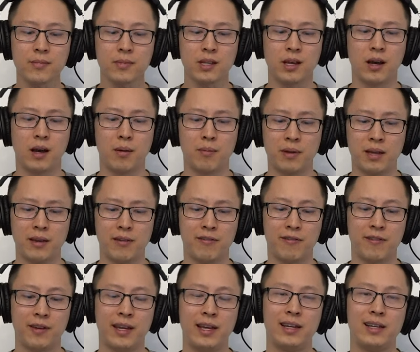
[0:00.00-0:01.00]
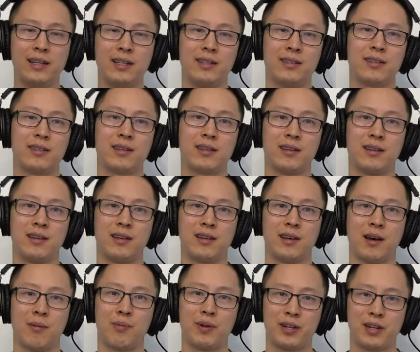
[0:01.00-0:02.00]
um, if it is
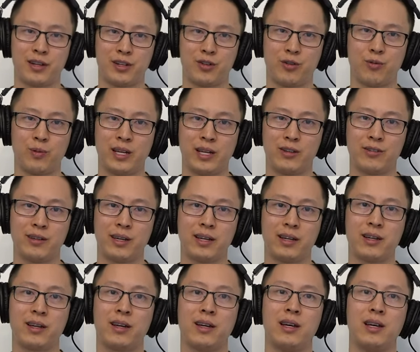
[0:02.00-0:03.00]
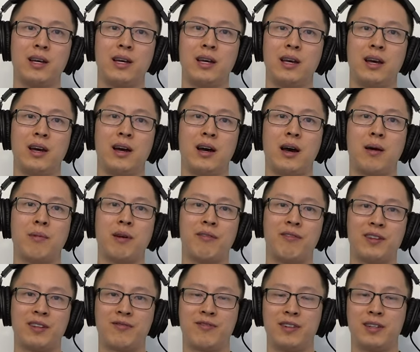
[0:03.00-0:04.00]
a potential weak link, um, if
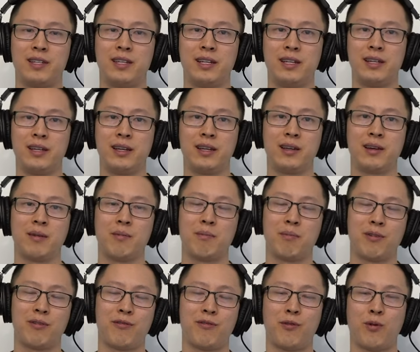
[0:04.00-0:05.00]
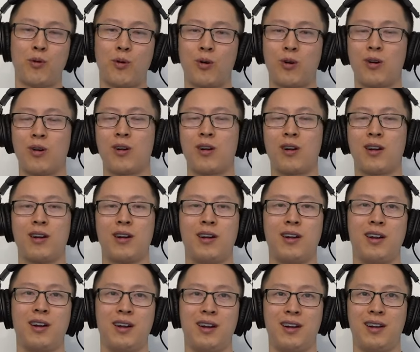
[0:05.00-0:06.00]
it's fatiguing before,
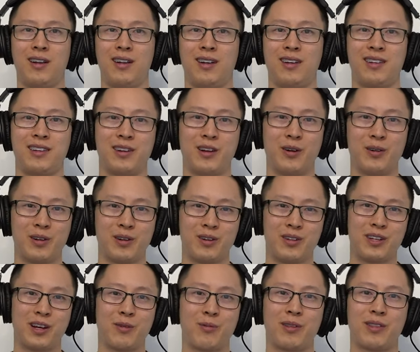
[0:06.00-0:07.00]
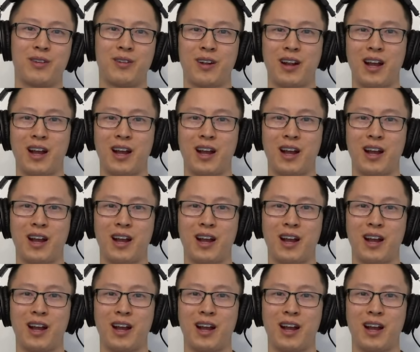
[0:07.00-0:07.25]
you know, you're done with your